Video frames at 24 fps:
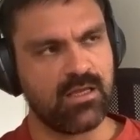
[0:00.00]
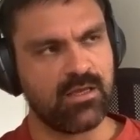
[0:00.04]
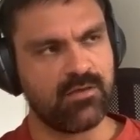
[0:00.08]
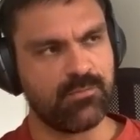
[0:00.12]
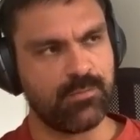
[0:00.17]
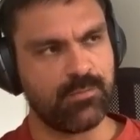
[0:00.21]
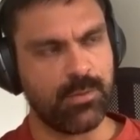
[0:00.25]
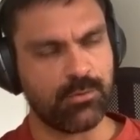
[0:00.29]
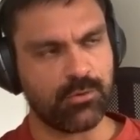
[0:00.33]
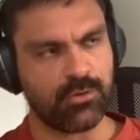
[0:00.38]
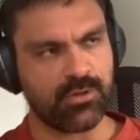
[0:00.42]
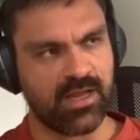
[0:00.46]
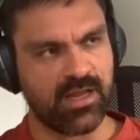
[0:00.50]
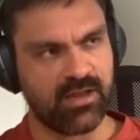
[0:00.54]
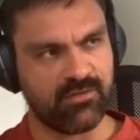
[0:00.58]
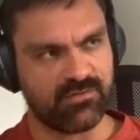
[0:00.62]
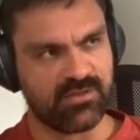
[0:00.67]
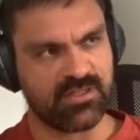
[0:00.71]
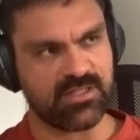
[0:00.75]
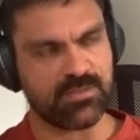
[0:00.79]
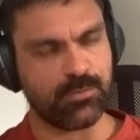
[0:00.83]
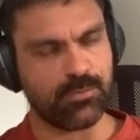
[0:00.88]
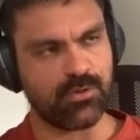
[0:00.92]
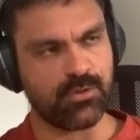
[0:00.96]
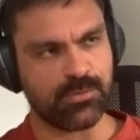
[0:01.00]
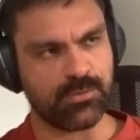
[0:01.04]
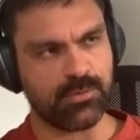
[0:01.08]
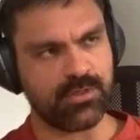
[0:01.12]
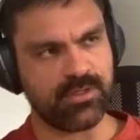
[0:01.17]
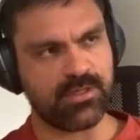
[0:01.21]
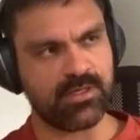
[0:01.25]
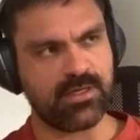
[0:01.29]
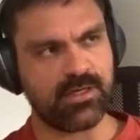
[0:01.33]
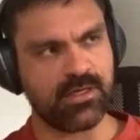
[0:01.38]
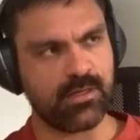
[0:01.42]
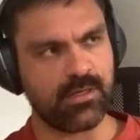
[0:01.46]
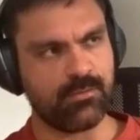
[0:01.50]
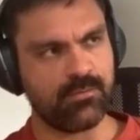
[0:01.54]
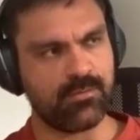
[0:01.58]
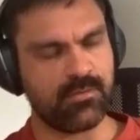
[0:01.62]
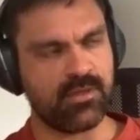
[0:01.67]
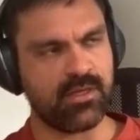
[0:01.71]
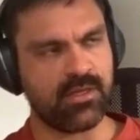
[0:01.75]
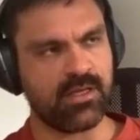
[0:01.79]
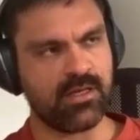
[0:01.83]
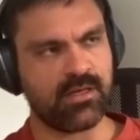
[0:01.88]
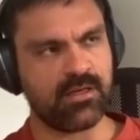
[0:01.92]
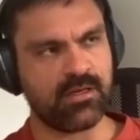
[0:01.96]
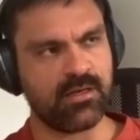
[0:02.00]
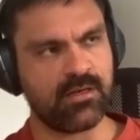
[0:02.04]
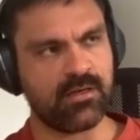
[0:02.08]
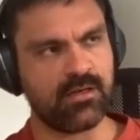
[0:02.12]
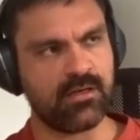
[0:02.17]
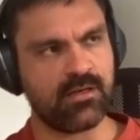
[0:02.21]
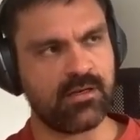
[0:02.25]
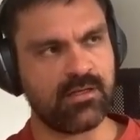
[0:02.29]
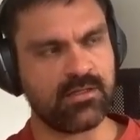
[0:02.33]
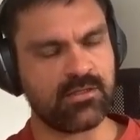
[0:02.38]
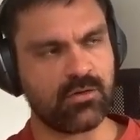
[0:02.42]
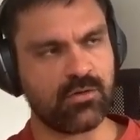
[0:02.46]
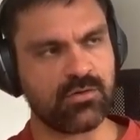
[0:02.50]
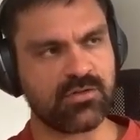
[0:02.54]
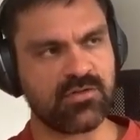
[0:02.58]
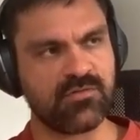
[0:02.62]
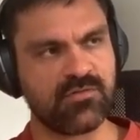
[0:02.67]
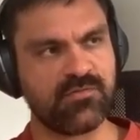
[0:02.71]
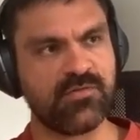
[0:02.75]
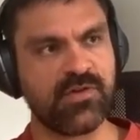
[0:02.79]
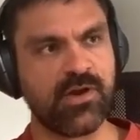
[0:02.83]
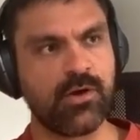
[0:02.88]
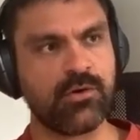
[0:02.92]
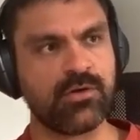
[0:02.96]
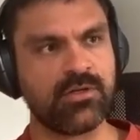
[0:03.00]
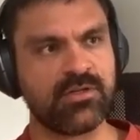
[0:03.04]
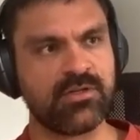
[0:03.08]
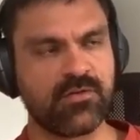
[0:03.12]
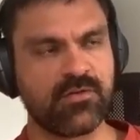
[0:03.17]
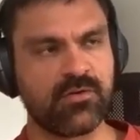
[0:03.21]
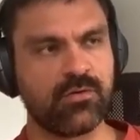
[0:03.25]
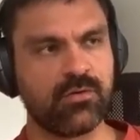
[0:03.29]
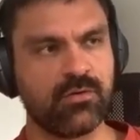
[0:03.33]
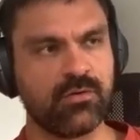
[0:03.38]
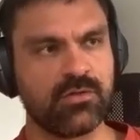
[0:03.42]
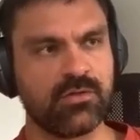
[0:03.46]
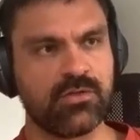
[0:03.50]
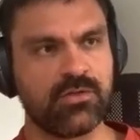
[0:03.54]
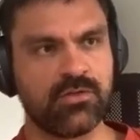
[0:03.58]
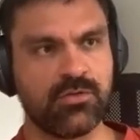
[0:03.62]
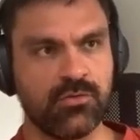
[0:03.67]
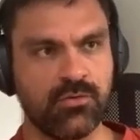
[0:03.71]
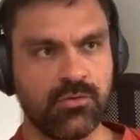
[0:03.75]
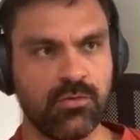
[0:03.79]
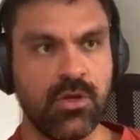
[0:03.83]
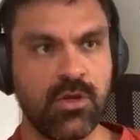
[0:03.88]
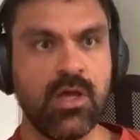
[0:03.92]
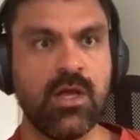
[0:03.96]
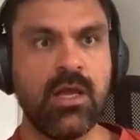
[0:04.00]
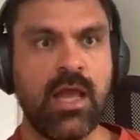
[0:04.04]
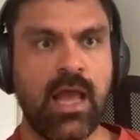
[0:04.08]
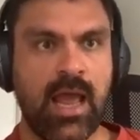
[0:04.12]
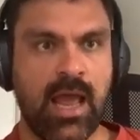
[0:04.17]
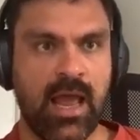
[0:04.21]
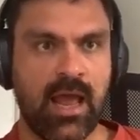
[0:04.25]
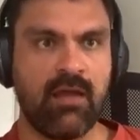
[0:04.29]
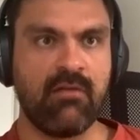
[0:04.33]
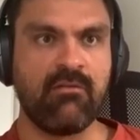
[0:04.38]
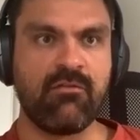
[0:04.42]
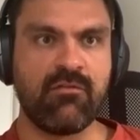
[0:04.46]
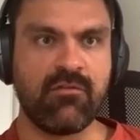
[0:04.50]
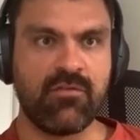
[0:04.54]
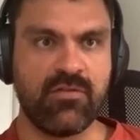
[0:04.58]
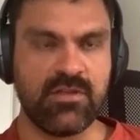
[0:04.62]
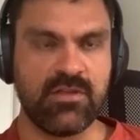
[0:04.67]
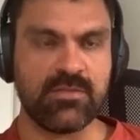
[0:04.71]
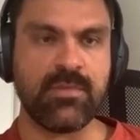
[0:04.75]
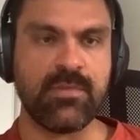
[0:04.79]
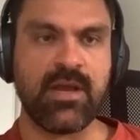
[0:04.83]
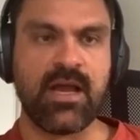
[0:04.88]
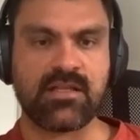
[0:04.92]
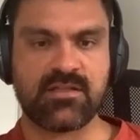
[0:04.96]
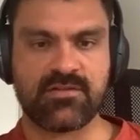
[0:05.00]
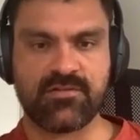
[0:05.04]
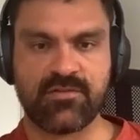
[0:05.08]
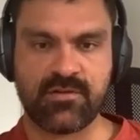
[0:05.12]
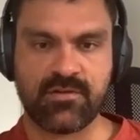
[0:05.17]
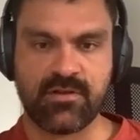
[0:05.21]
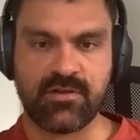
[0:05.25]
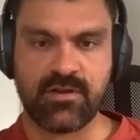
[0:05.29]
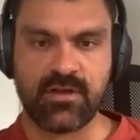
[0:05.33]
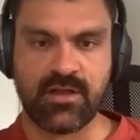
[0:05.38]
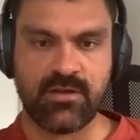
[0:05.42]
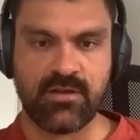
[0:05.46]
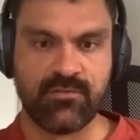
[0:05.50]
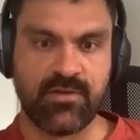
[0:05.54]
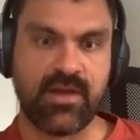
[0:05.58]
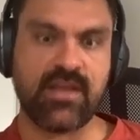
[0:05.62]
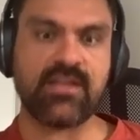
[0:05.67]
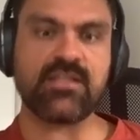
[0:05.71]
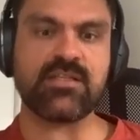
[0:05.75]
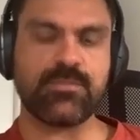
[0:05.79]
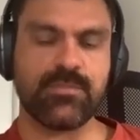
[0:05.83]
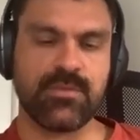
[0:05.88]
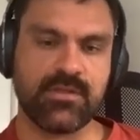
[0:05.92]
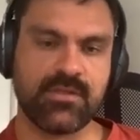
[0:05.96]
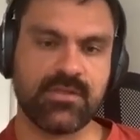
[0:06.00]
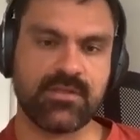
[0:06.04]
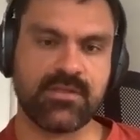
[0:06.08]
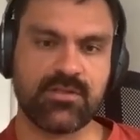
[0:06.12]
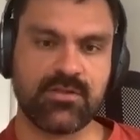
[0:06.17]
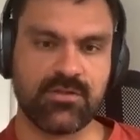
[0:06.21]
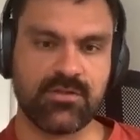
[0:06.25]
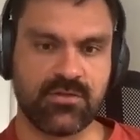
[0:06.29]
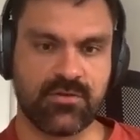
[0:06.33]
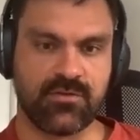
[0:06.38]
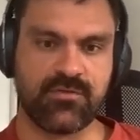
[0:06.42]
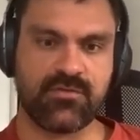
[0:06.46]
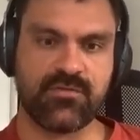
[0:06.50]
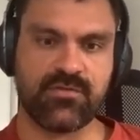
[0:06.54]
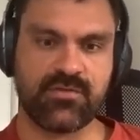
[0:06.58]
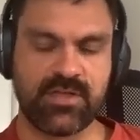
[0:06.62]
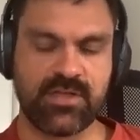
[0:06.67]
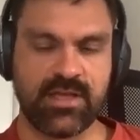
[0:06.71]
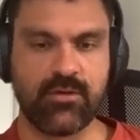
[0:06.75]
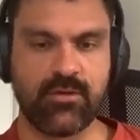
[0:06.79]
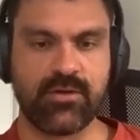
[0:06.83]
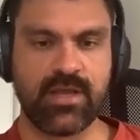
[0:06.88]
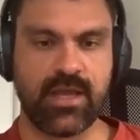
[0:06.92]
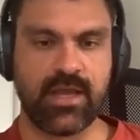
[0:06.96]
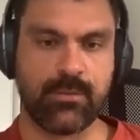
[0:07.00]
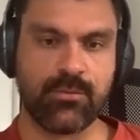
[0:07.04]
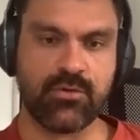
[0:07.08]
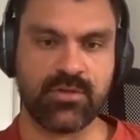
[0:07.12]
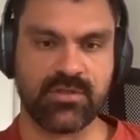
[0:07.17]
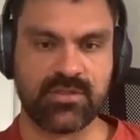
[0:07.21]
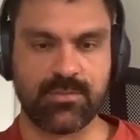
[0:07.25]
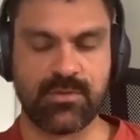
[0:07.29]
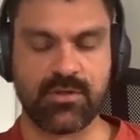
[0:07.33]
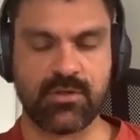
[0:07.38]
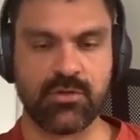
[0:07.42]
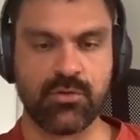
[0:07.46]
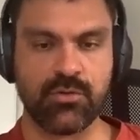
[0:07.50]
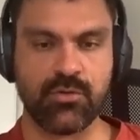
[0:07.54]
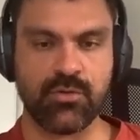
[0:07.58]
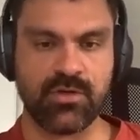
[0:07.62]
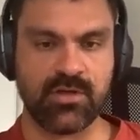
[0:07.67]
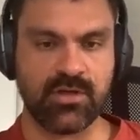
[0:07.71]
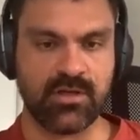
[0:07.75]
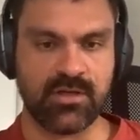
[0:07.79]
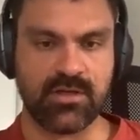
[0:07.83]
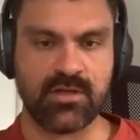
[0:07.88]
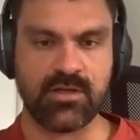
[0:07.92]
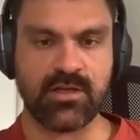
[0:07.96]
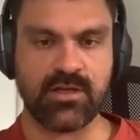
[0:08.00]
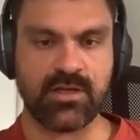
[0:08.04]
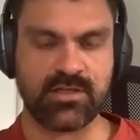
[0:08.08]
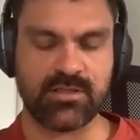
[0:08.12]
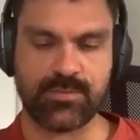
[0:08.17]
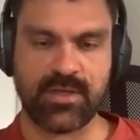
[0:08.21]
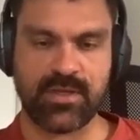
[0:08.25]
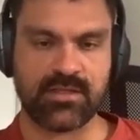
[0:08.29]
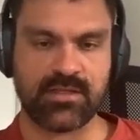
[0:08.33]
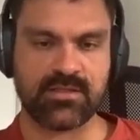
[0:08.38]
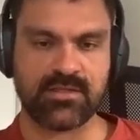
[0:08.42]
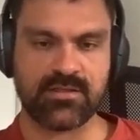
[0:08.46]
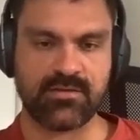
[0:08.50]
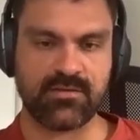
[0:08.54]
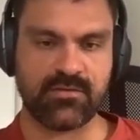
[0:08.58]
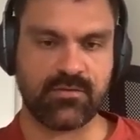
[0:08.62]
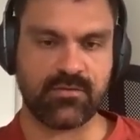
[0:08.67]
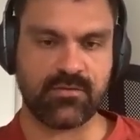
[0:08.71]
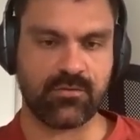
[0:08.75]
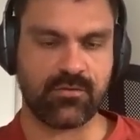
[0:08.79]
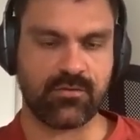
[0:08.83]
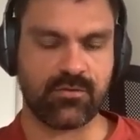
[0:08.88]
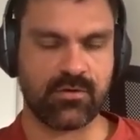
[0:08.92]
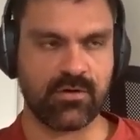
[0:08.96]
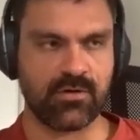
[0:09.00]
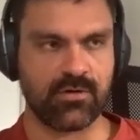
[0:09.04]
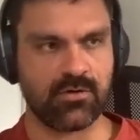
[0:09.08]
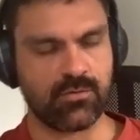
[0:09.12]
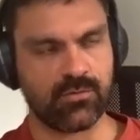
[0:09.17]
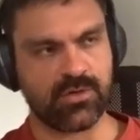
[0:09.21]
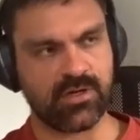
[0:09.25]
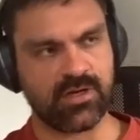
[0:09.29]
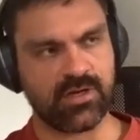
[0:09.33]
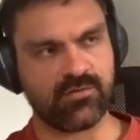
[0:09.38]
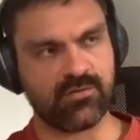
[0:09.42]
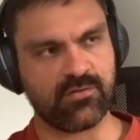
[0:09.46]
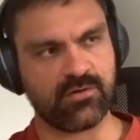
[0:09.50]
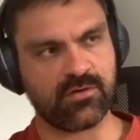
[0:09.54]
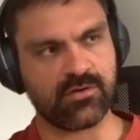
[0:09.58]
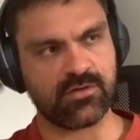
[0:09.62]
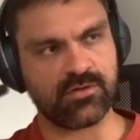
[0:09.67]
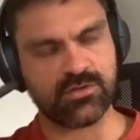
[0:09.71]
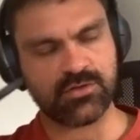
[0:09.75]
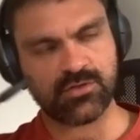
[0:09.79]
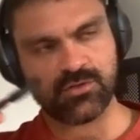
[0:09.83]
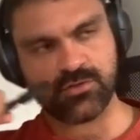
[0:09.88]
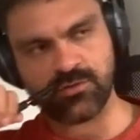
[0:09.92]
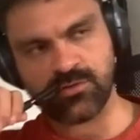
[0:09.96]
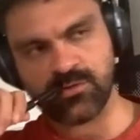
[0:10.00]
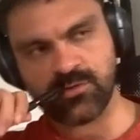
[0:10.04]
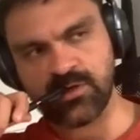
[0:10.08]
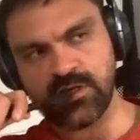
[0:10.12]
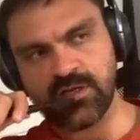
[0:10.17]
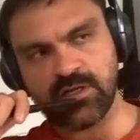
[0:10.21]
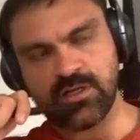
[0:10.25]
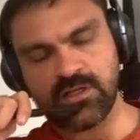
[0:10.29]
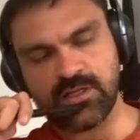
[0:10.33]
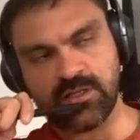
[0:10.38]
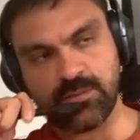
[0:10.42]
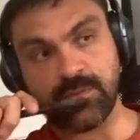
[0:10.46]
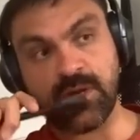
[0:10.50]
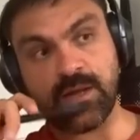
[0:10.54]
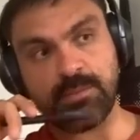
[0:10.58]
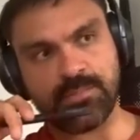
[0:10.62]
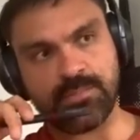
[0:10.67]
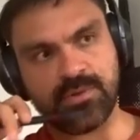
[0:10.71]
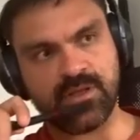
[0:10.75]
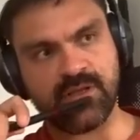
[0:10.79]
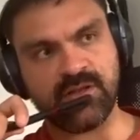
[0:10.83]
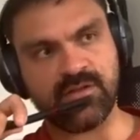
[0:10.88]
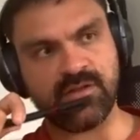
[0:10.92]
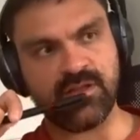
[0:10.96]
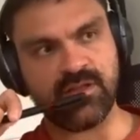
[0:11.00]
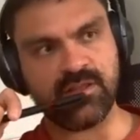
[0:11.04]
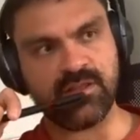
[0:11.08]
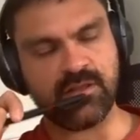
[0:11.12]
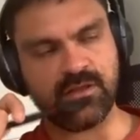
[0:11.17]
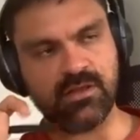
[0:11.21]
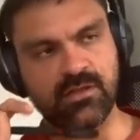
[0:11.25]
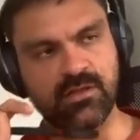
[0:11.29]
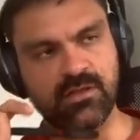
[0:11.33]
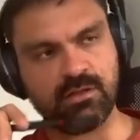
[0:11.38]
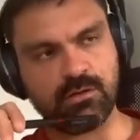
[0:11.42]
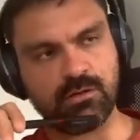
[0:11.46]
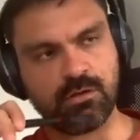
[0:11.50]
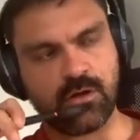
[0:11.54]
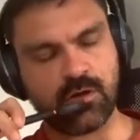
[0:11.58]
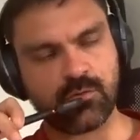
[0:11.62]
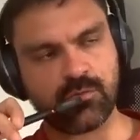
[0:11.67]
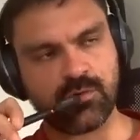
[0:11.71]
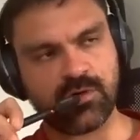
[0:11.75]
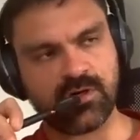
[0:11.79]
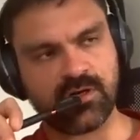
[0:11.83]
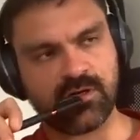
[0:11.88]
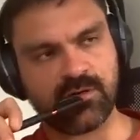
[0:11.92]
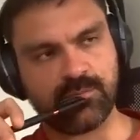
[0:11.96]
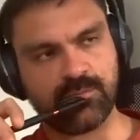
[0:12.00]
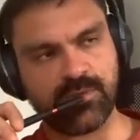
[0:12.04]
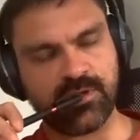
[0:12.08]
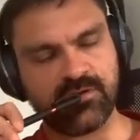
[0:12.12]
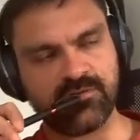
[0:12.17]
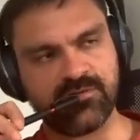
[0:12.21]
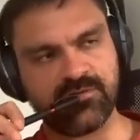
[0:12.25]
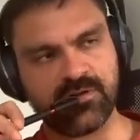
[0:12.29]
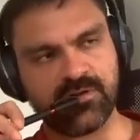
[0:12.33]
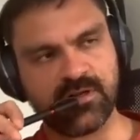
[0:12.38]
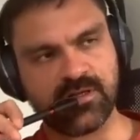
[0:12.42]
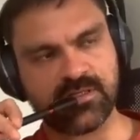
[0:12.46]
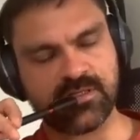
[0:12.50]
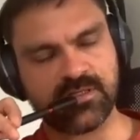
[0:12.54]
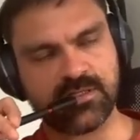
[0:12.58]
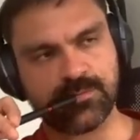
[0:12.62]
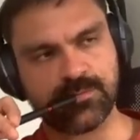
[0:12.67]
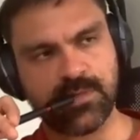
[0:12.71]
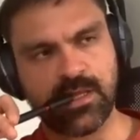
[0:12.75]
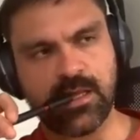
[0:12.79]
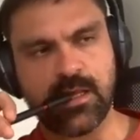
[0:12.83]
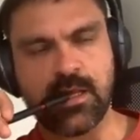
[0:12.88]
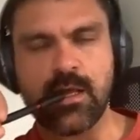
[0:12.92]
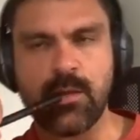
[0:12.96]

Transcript: if people don't have disposable income, then it's also very difficult to have these massive investments to sort of say, okay, I'm doing something new and inexpensive or whatever that might be in the long run benefit us.